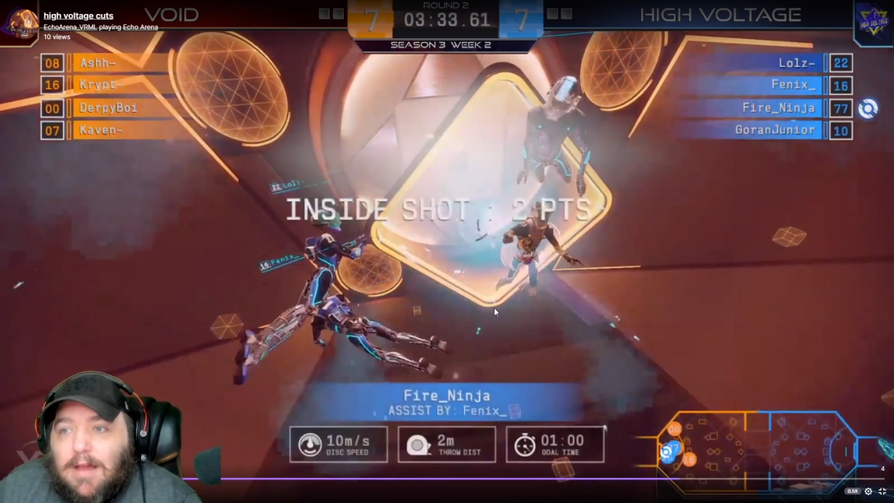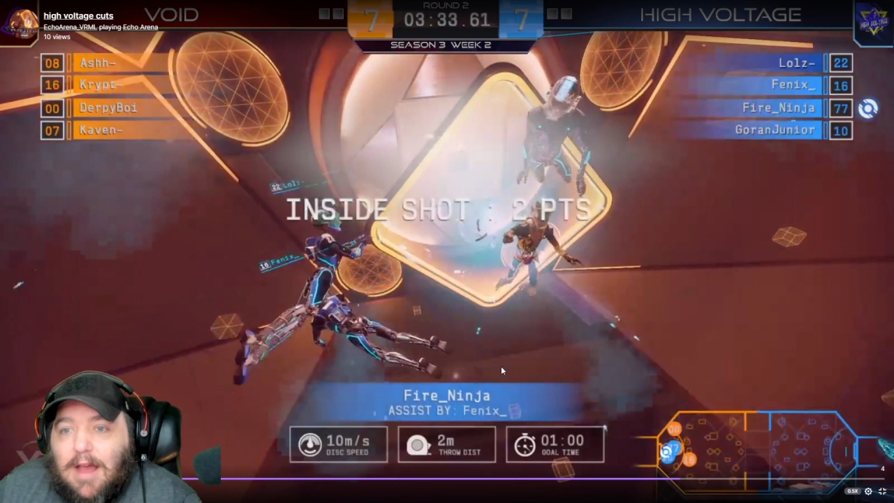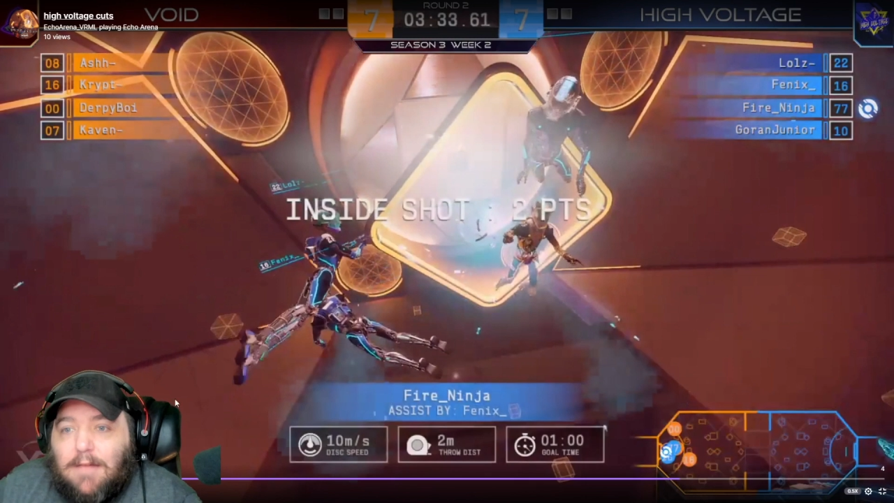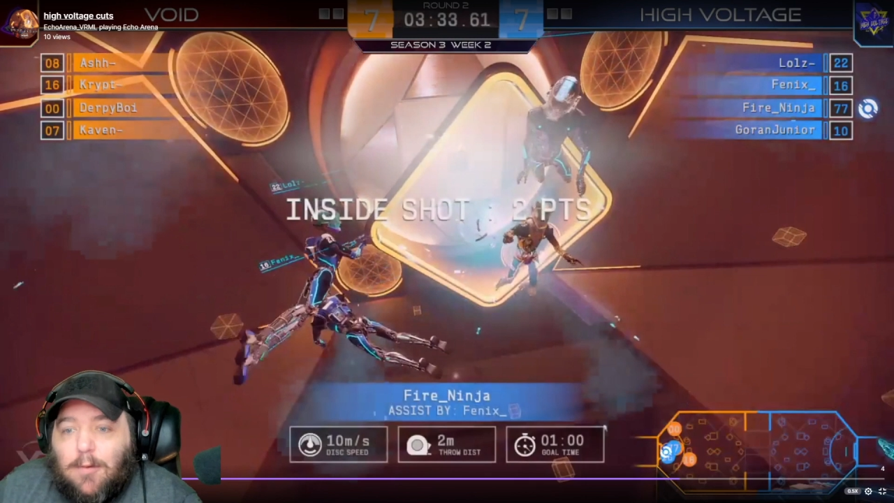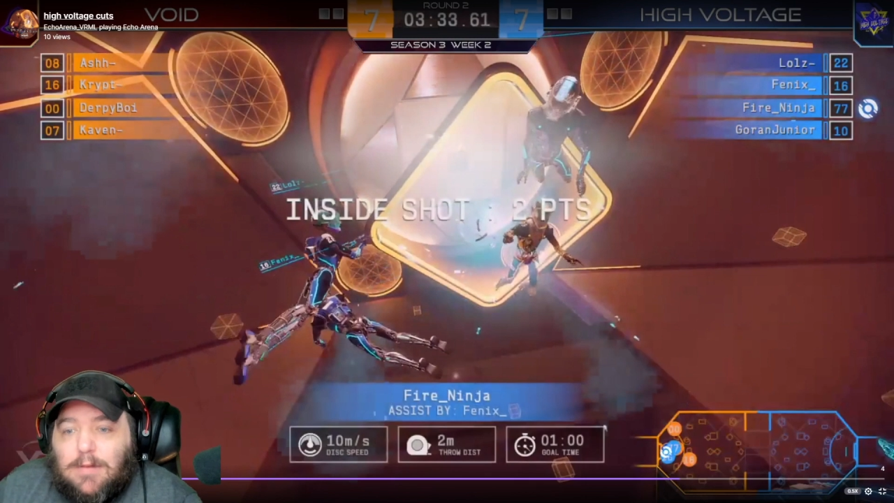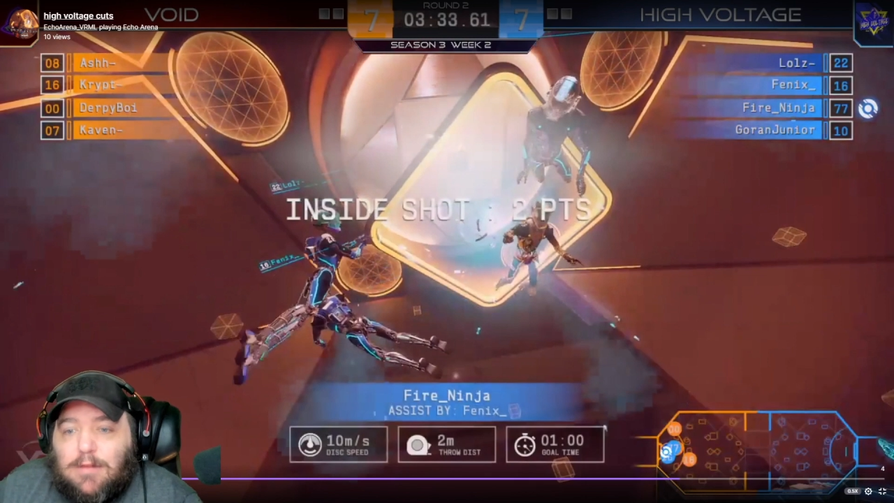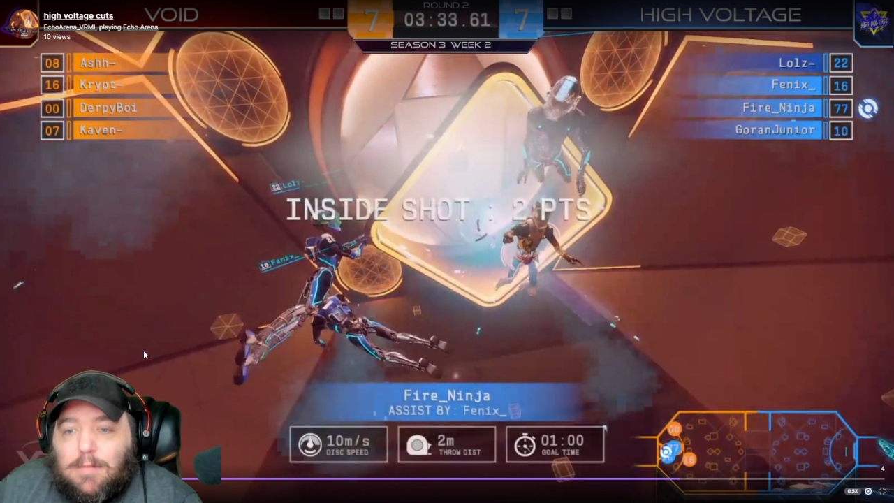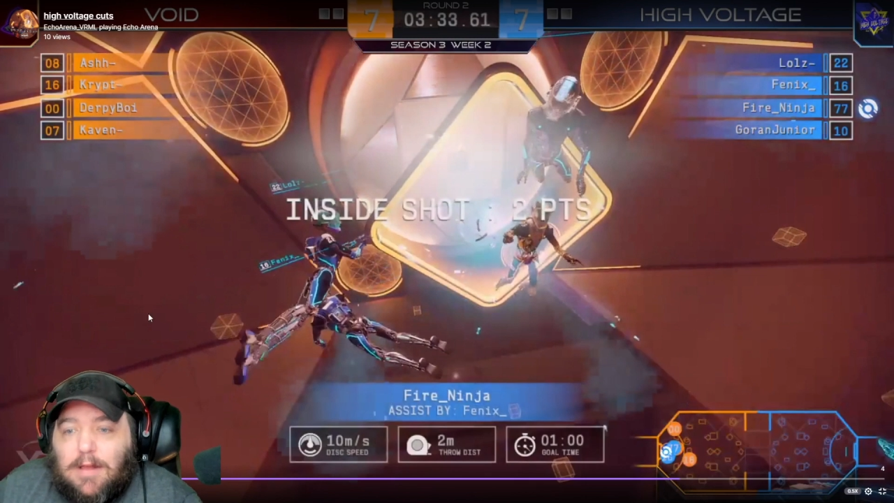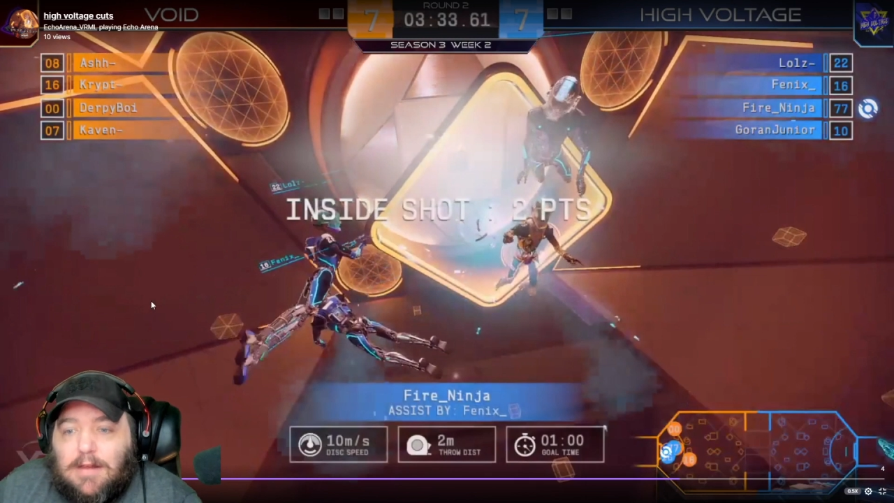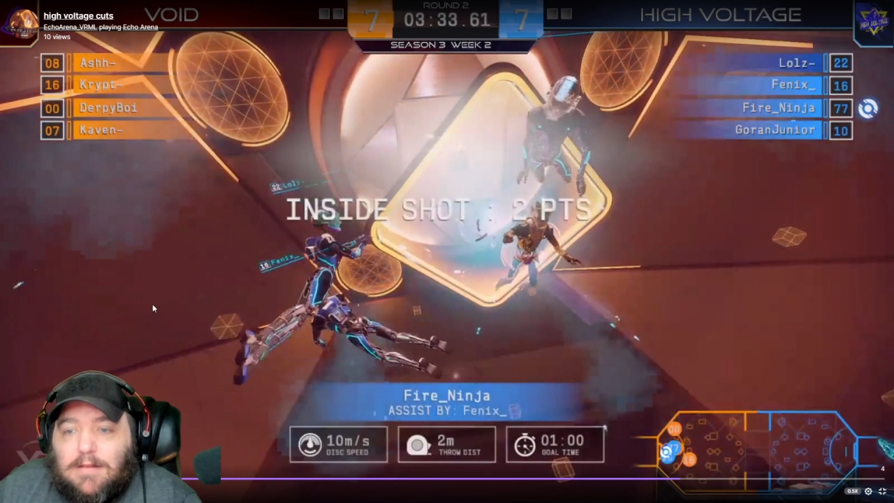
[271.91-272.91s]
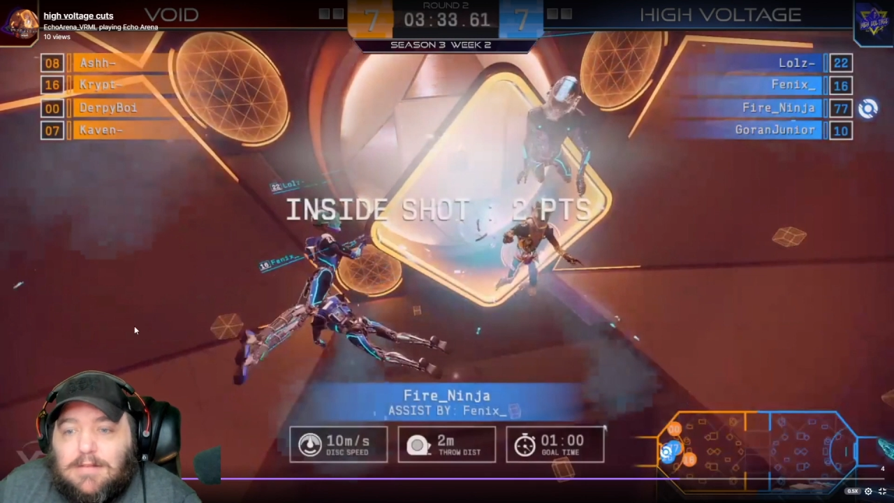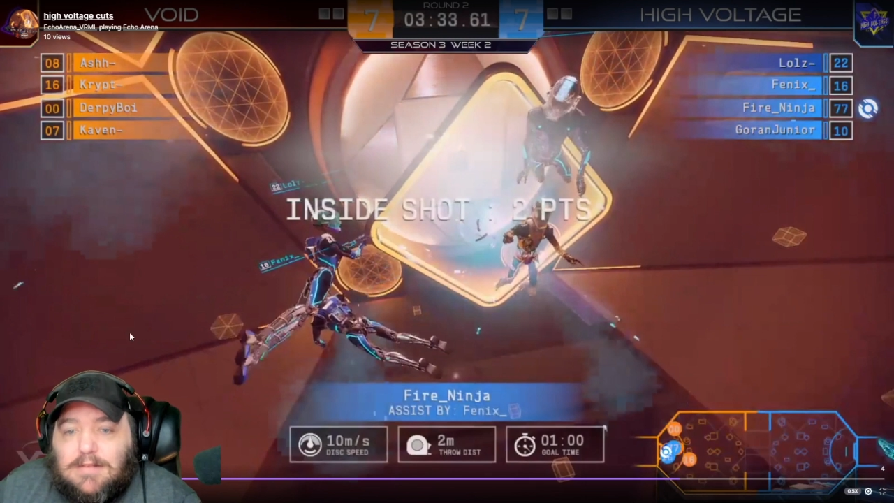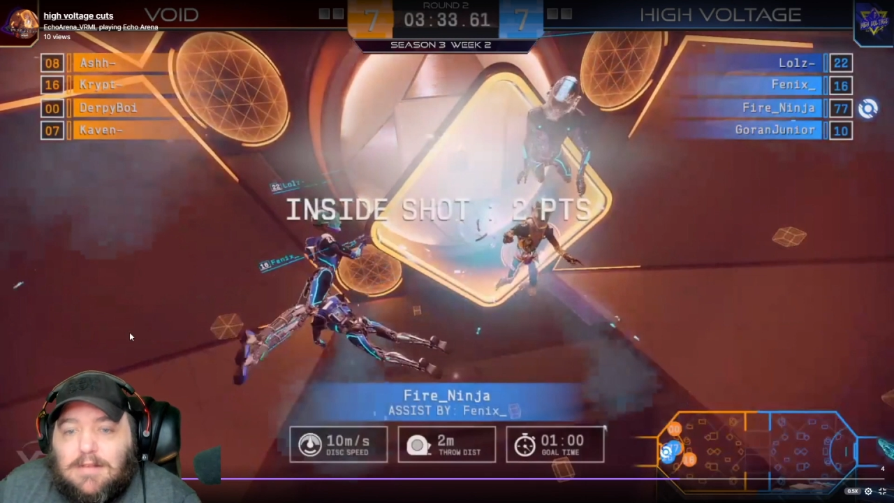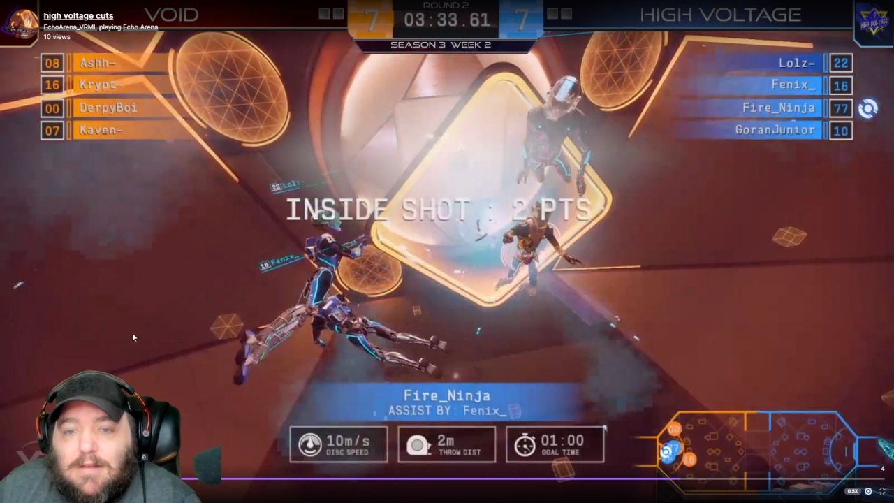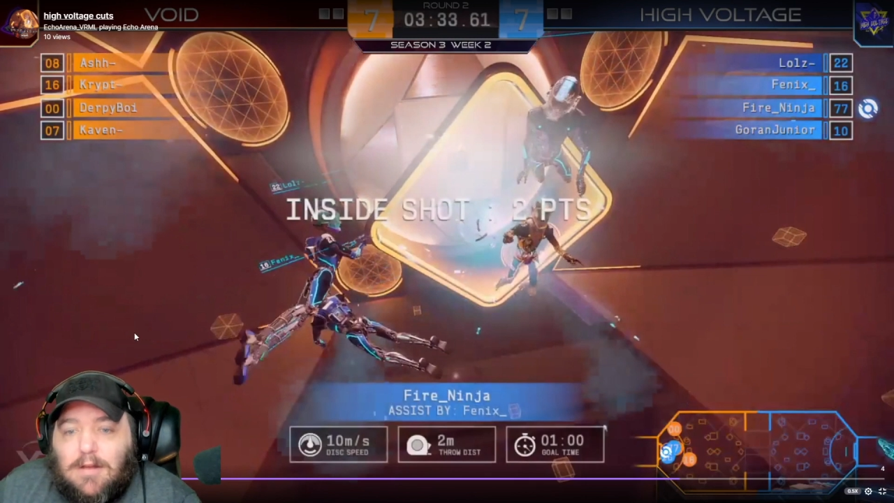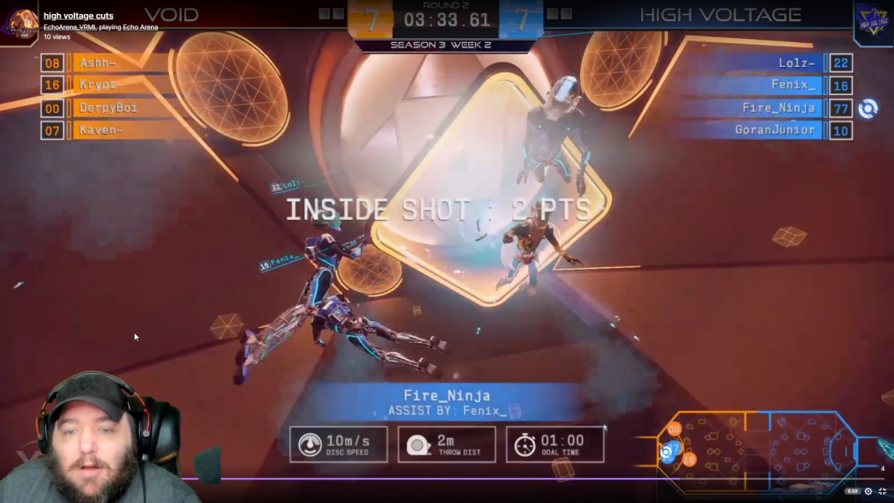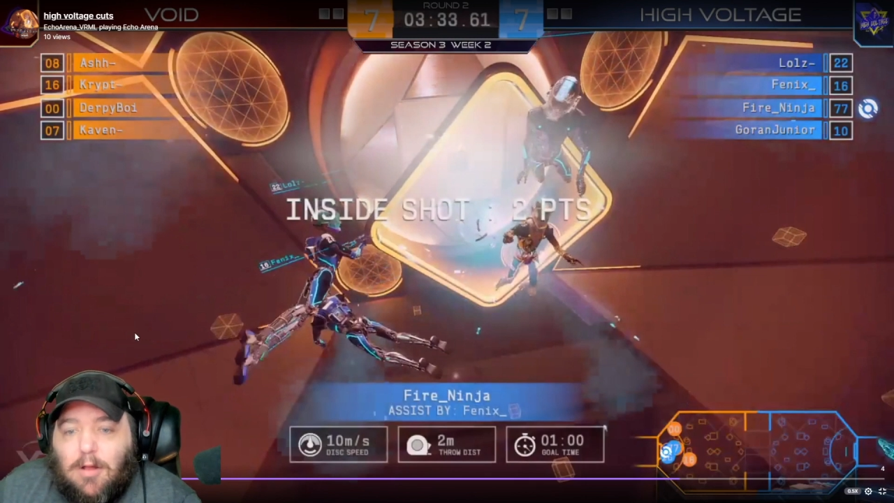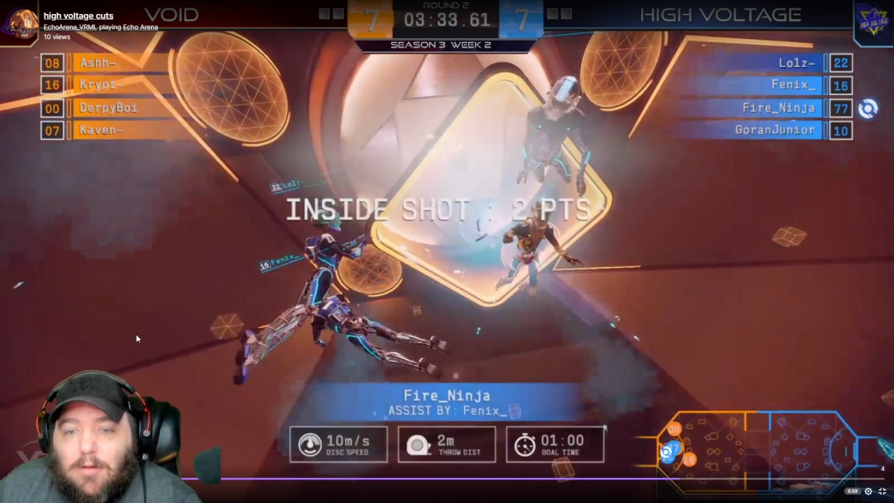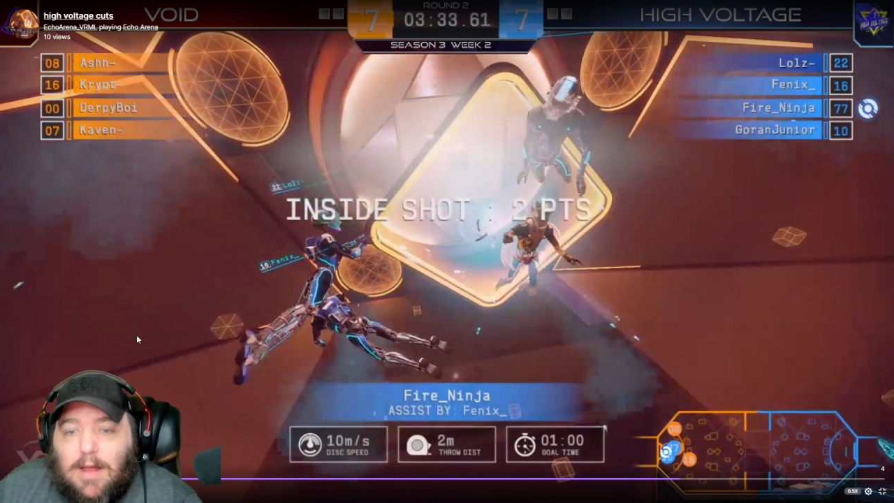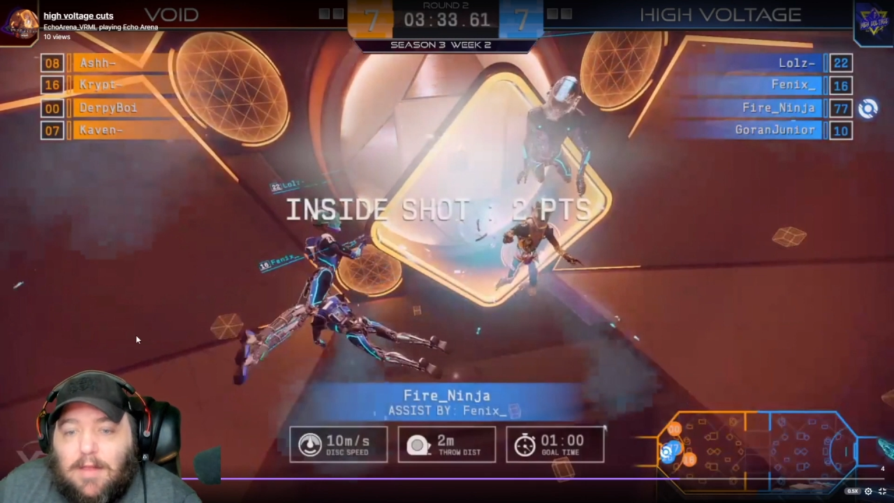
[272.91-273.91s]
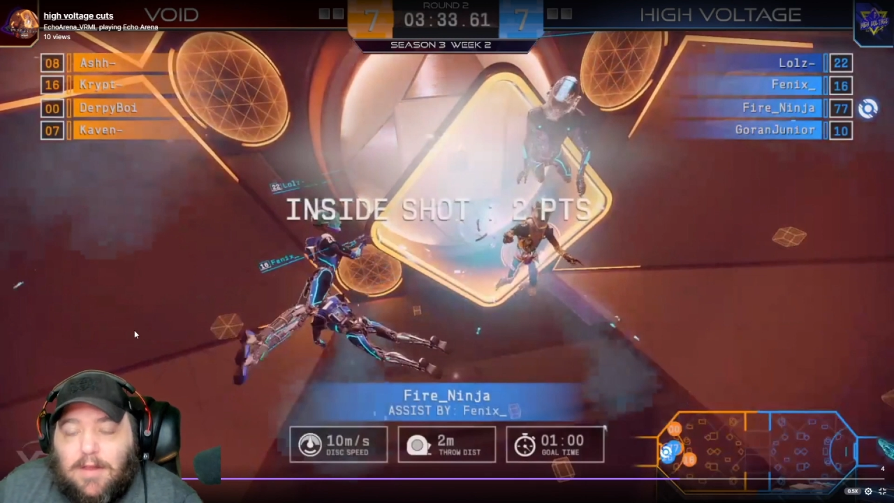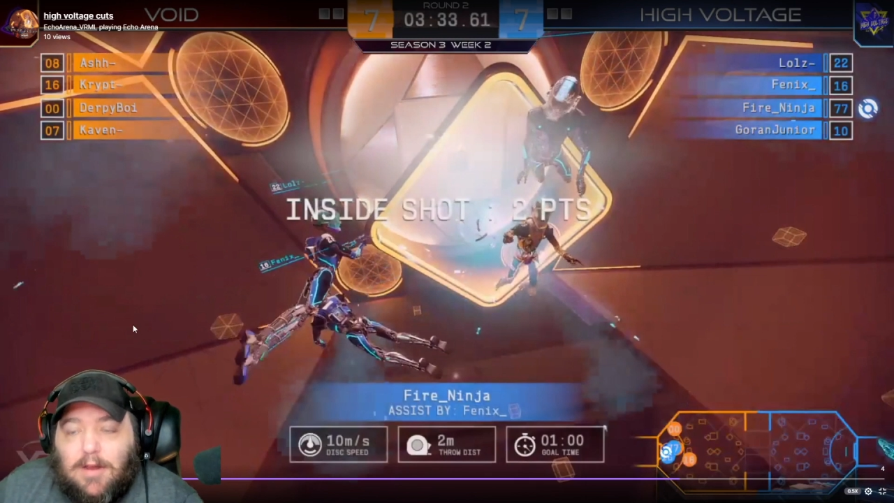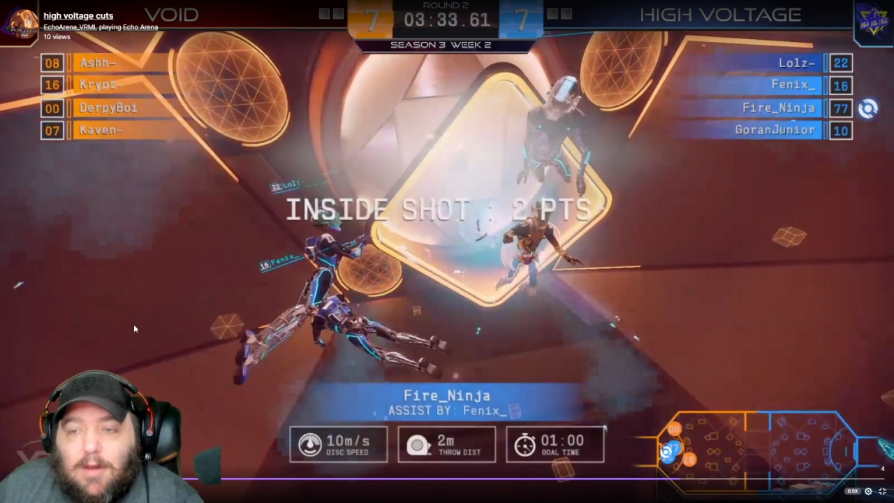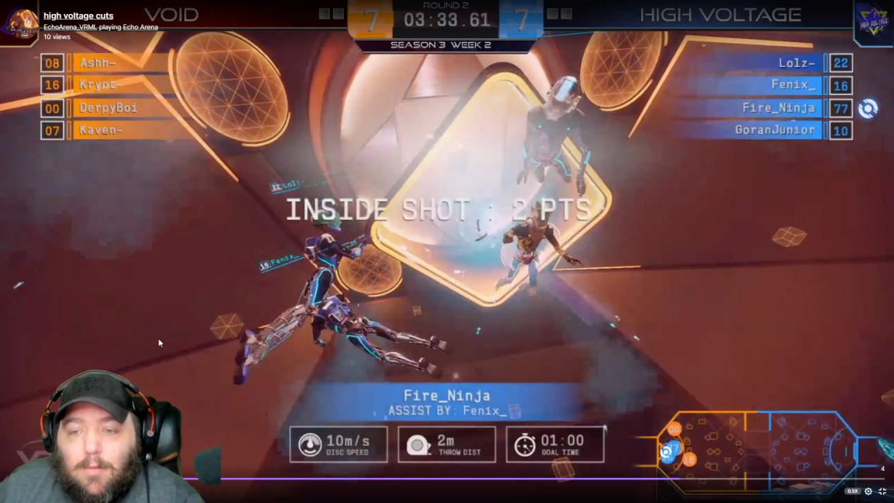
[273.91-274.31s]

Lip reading: High Voltage players all around there.